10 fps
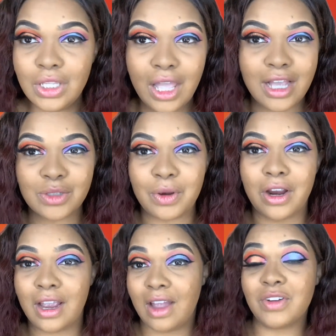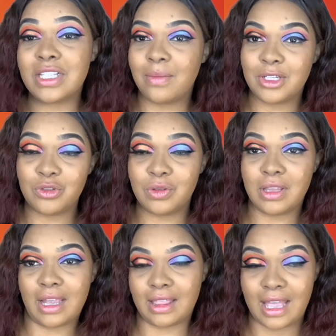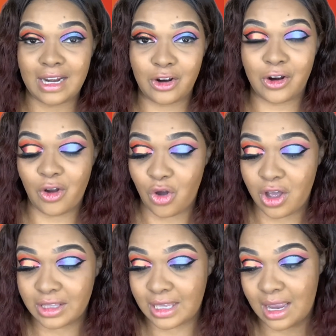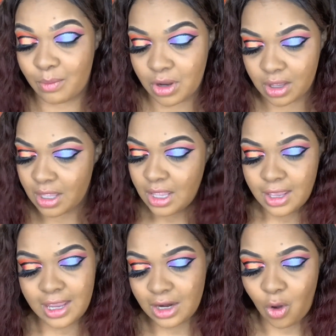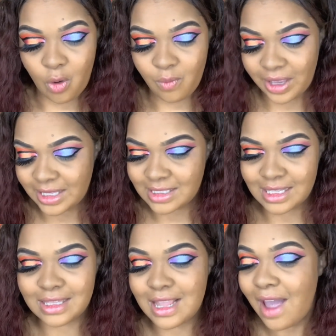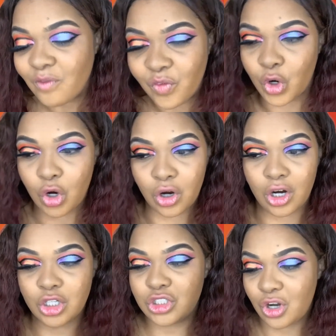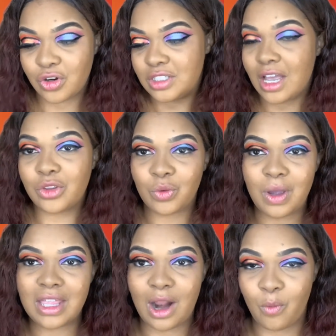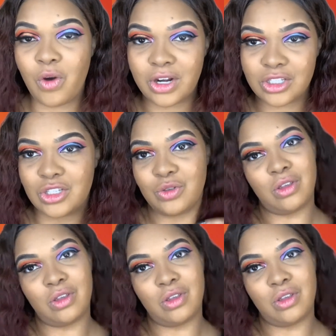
I swear, every time I do like a liner on camera, it always never turns out the way that I want it to.